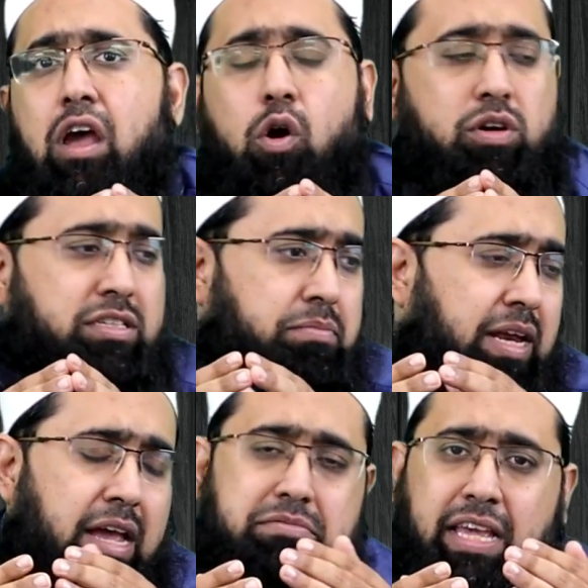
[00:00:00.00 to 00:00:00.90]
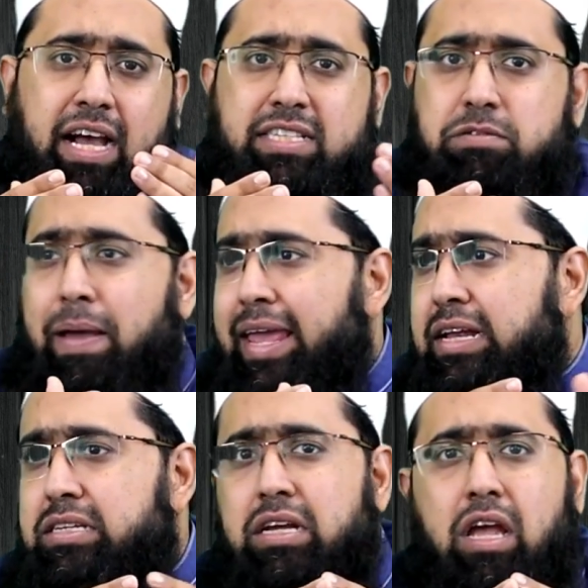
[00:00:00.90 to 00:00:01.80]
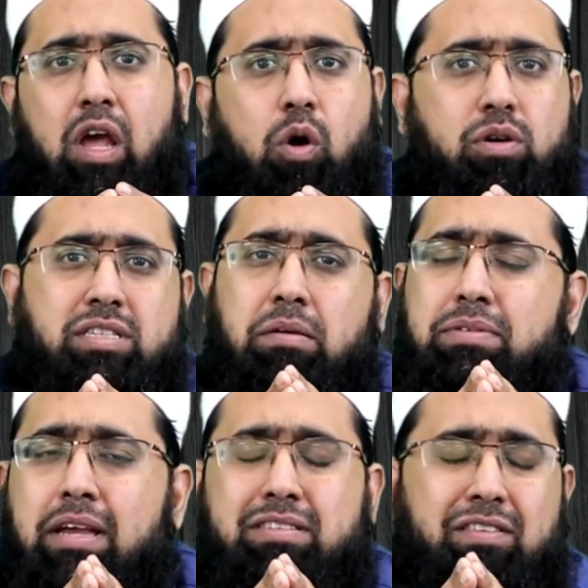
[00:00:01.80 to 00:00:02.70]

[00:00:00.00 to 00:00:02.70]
or sometimes they got spanked, or sometimes